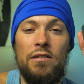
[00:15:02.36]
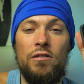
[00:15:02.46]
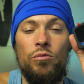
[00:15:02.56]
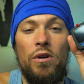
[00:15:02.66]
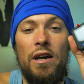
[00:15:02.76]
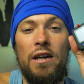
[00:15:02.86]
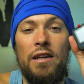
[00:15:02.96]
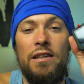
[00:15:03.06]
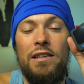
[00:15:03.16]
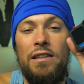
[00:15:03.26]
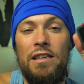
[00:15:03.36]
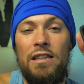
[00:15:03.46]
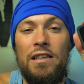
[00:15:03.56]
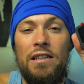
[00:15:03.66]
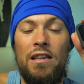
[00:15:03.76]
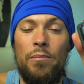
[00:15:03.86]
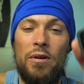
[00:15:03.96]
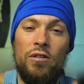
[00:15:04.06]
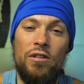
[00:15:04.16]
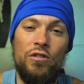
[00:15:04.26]
do I need it? Am I
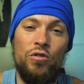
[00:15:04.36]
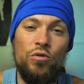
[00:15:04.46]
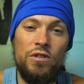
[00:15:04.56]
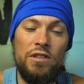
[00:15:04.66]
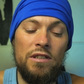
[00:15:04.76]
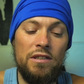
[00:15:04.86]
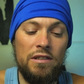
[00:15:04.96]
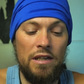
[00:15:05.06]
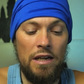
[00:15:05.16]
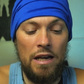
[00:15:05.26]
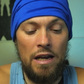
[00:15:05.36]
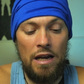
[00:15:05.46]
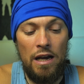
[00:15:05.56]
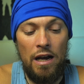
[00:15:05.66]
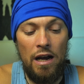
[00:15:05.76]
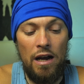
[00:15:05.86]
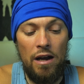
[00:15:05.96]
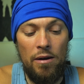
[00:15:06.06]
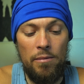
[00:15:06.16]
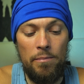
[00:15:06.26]
gonna use it?
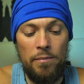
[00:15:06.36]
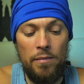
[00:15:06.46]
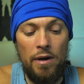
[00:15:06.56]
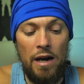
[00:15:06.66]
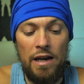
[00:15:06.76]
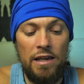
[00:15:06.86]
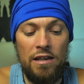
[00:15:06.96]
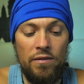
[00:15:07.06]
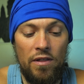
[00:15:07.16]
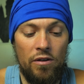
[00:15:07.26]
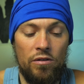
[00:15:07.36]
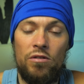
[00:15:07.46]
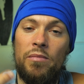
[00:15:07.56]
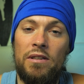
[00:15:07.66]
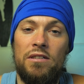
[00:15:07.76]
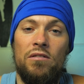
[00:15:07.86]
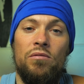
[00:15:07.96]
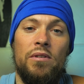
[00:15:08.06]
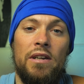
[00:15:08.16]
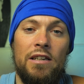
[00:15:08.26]
I even thought to myself,
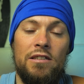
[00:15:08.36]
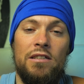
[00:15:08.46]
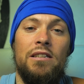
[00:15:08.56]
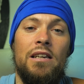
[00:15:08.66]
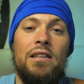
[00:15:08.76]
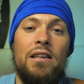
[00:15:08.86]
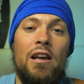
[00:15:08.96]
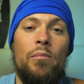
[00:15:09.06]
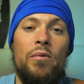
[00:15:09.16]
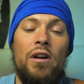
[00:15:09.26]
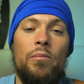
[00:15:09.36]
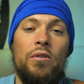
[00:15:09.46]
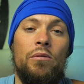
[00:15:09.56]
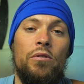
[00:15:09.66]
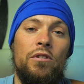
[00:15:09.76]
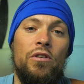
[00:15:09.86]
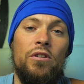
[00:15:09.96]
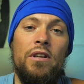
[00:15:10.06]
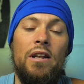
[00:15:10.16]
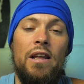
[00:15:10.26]
when I actually get the camera, I'm gonna return
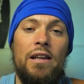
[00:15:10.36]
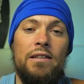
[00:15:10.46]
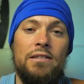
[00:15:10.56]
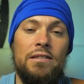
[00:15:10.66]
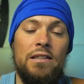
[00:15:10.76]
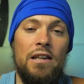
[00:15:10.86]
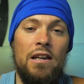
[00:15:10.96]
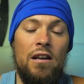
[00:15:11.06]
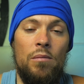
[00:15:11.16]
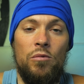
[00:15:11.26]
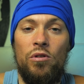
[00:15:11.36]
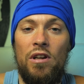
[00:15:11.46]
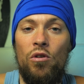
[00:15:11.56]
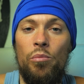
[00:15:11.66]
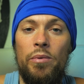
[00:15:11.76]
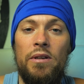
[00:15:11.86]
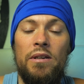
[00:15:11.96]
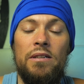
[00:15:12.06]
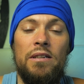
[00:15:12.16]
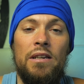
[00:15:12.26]
the lens. I'm not gonna open
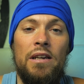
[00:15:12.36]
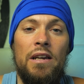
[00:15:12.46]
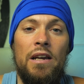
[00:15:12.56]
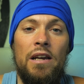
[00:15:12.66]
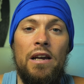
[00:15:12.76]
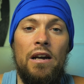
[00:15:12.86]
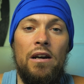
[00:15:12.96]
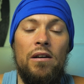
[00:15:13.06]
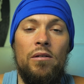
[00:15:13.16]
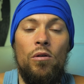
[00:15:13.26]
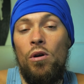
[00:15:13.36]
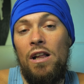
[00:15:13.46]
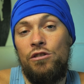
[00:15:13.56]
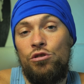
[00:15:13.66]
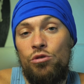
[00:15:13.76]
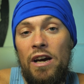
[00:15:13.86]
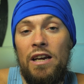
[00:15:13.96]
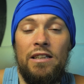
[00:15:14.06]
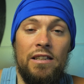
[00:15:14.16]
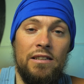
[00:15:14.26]
it, or I try
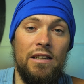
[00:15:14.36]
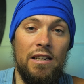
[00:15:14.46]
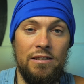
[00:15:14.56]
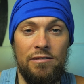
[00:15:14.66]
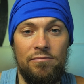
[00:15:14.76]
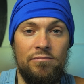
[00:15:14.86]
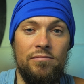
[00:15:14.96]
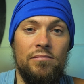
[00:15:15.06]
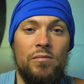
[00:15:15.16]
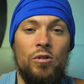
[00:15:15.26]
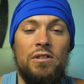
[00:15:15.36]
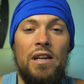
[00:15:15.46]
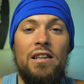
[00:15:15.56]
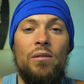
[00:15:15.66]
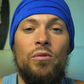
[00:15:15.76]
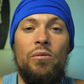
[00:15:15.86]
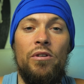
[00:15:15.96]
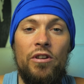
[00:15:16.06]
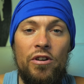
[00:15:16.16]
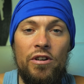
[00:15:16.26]
it and then most likely I'm gonna
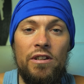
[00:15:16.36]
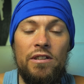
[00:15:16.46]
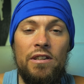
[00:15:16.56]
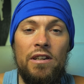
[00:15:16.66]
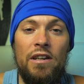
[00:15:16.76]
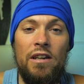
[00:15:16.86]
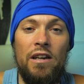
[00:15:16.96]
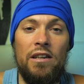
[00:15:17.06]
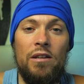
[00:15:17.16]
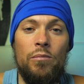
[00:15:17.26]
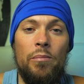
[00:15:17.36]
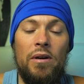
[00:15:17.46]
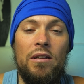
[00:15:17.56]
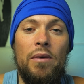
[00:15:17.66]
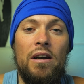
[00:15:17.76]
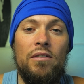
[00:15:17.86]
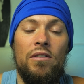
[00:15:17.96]
return it and get my money back